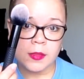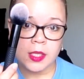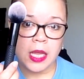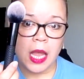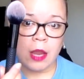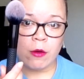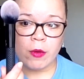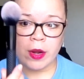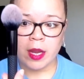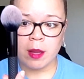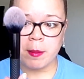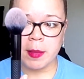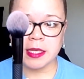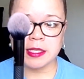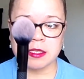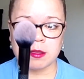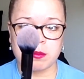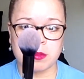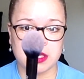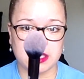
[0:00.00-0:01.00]
I recommend
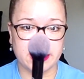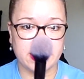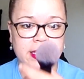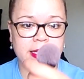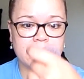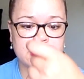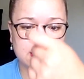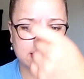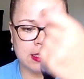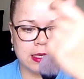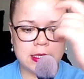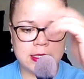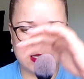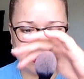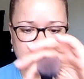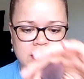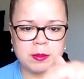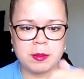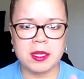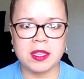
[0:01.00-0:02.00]
something like this, and it doesn't
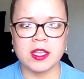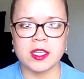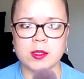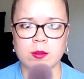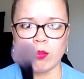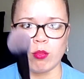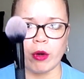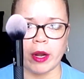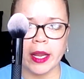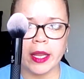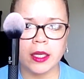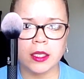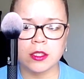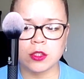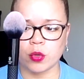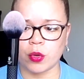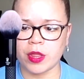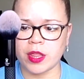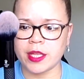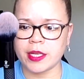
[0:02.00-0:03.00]
have to be this brand
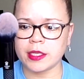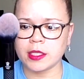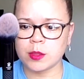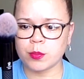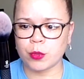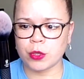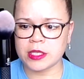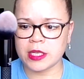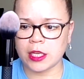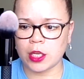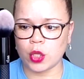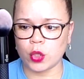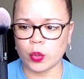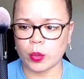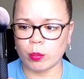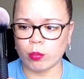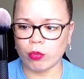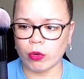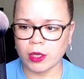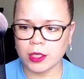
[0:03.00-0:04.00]
or this particular
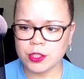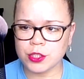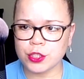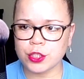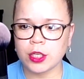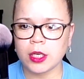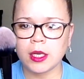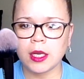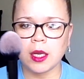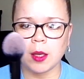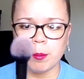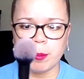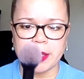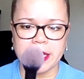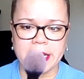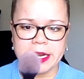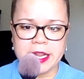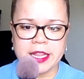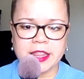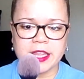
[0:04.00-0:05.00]
brush, but
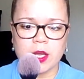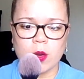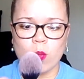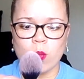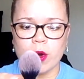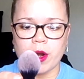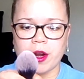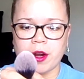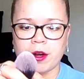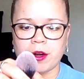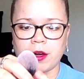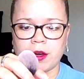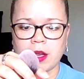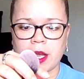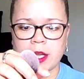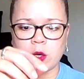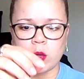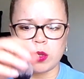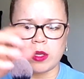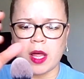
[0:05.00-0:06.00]
anything where I
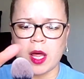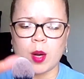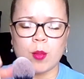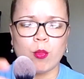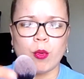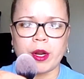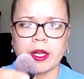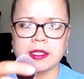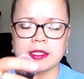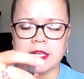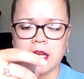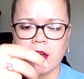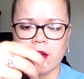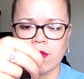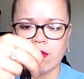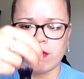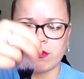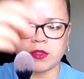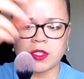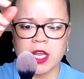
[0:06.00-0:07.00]
know a lot of brands have
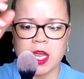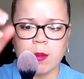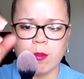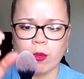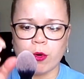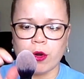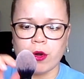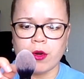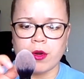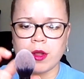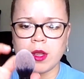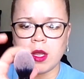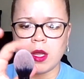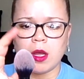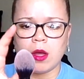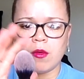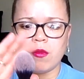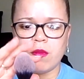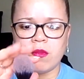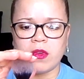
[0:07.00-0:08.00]
tapered,
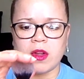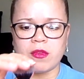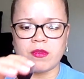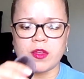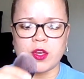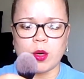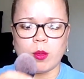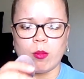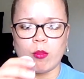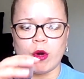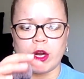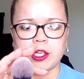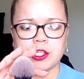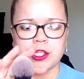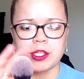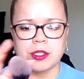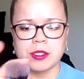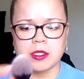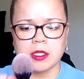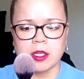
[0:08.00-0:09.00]
fluffier
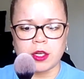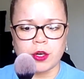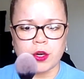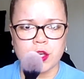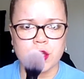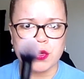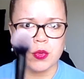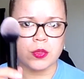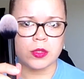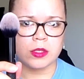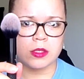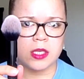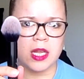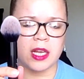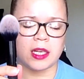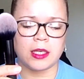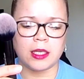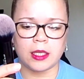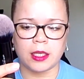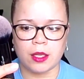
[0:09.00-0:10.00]
brushes that are used
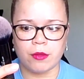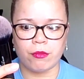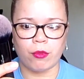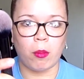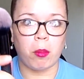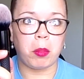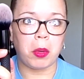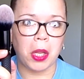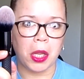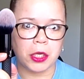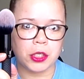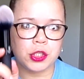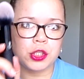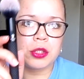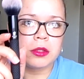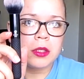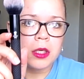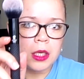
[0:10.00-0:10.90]
technically for blush.